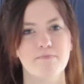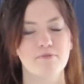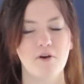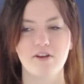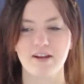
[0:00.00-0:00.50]

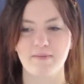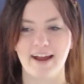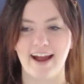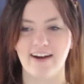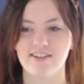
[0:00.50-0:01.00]
broke into my
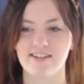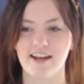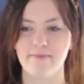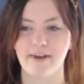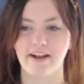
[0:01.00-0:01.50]
house and
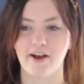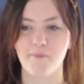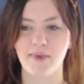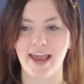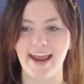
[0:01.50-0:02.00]
ate my
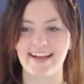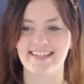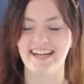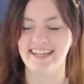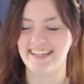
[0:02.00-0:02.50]

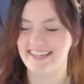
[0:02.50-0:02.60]
cupcakes.